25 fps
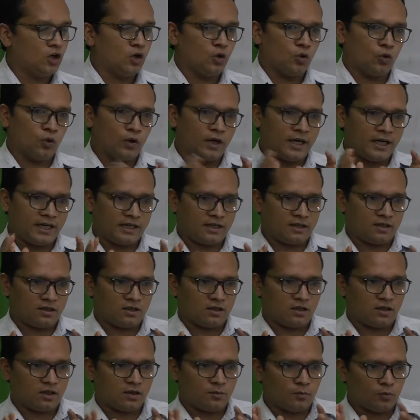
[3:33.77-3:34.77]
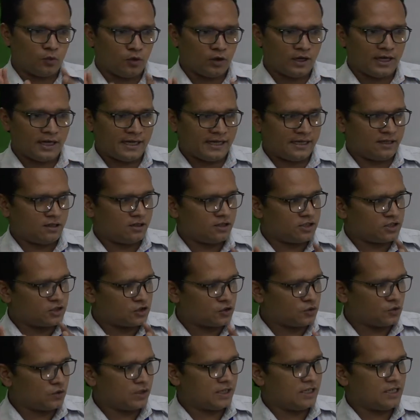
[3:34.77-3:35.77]
when a boy or
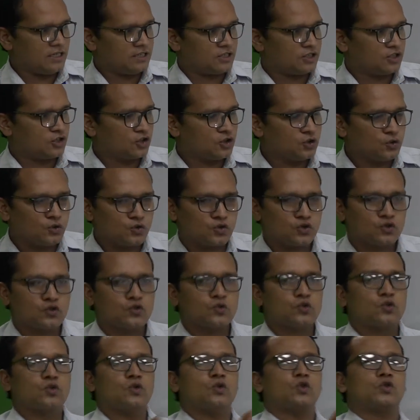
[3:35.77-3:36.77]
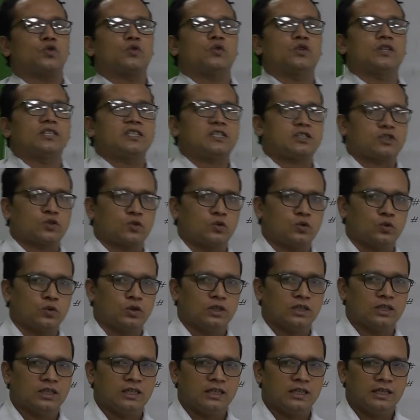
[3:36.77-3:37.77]
students used to go to the school,